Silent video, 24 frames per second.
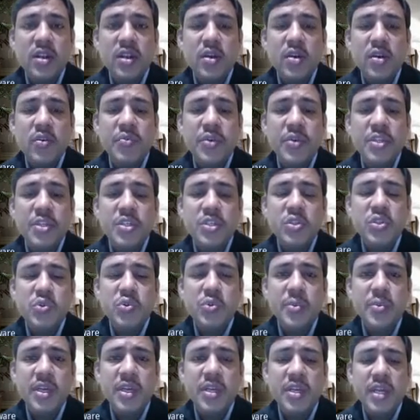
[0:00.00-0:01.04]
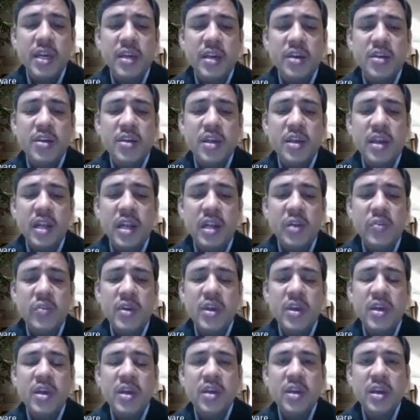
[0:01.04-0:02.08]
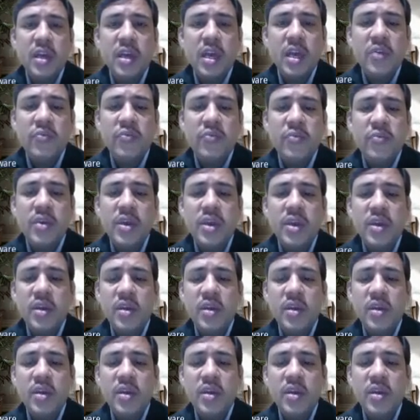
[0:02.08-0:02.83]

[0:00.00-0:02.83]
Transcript: which is to be taken, LV, MV,